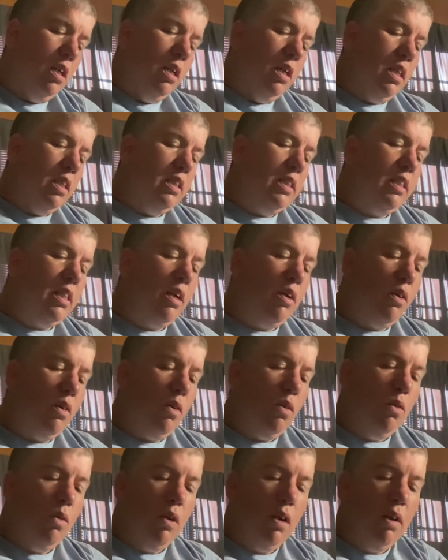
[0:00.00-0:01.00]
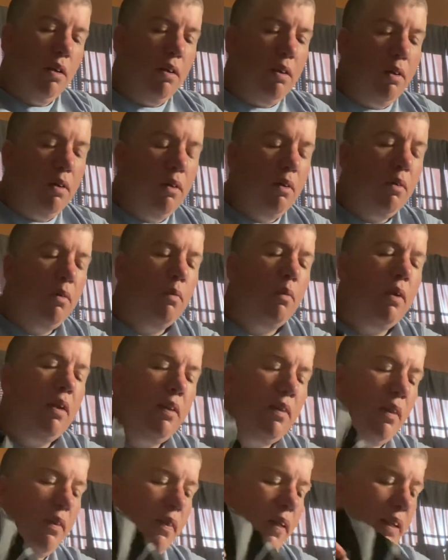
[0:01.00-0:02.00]
So one of
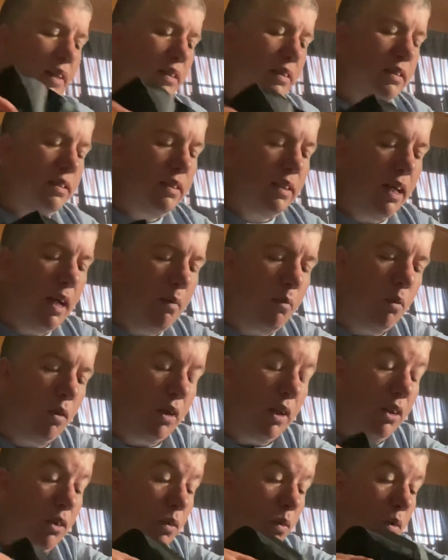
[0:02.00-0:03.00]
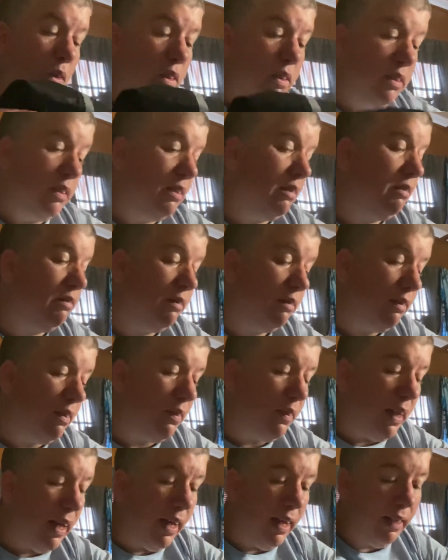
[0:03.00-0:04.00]
the things I'm working towards
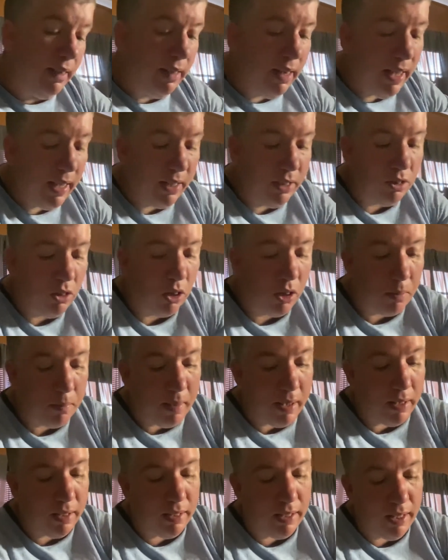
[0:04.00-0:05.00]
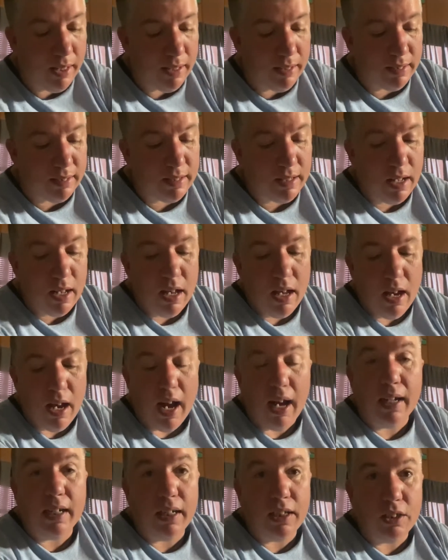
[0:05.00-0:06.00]
that I could talk about is
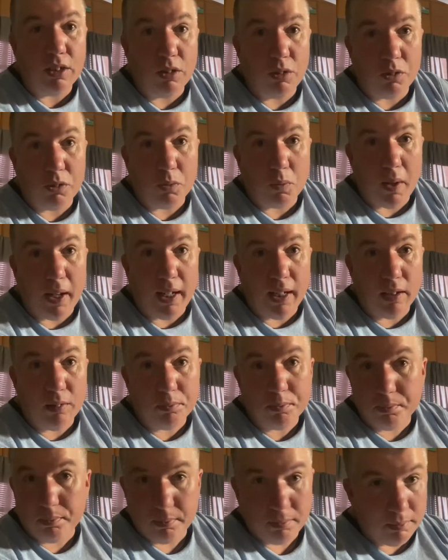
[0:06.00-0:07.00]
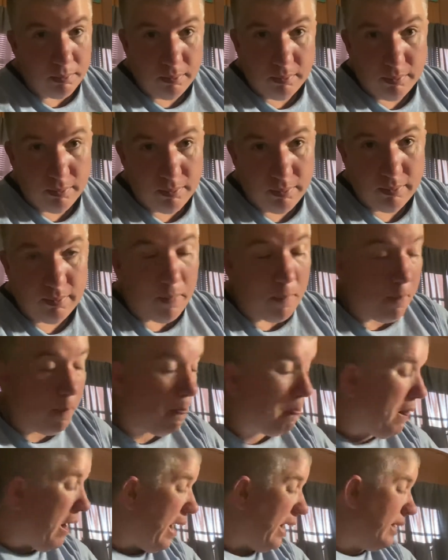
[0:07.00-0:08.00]
I need to lose weight.
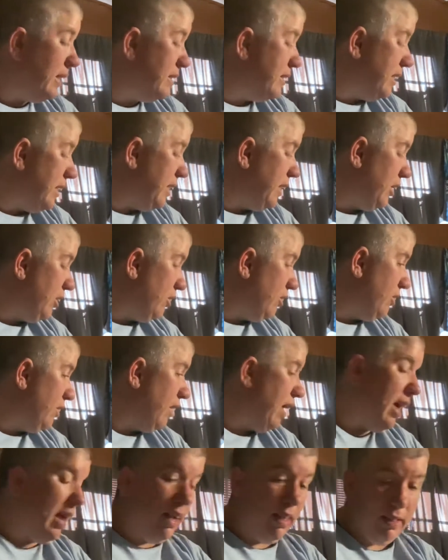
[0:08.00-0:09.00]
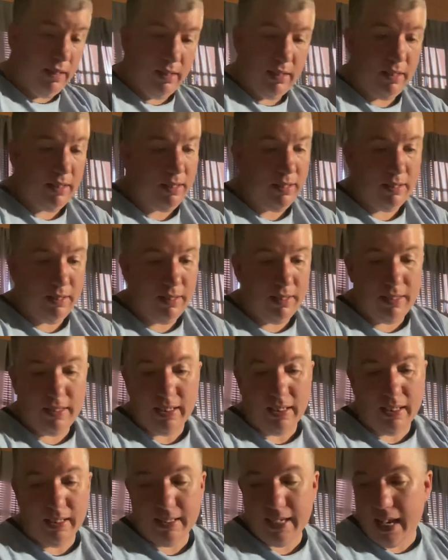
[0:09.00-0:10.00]
I can sit here and
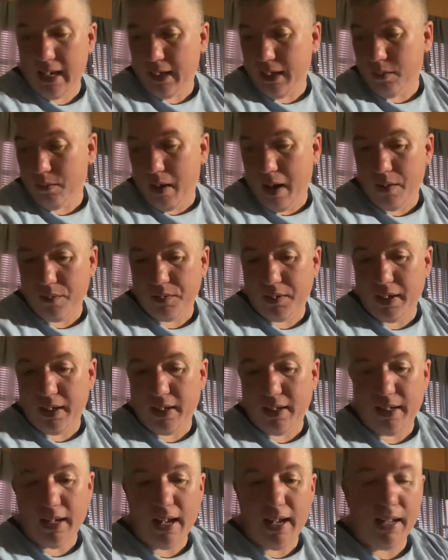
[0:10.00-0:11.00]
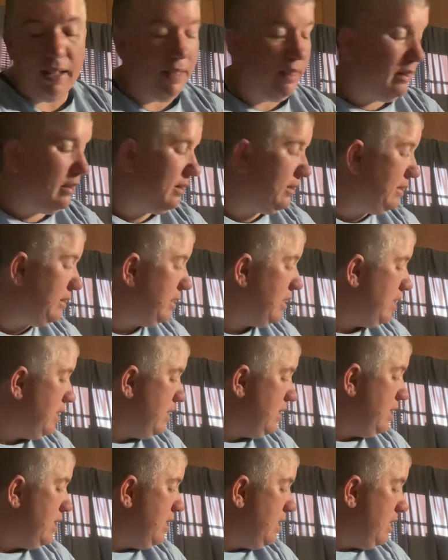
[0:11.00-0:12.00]
dilly-dally around it and
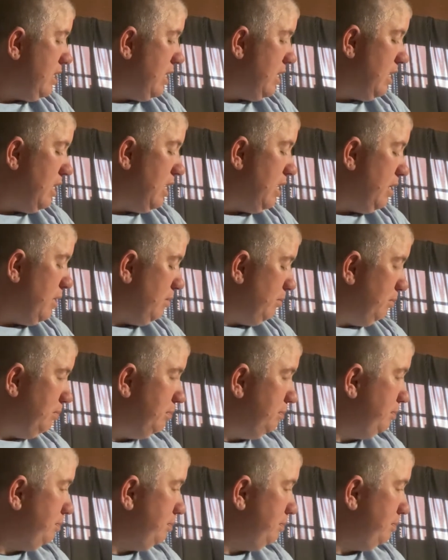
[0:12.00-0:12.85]
come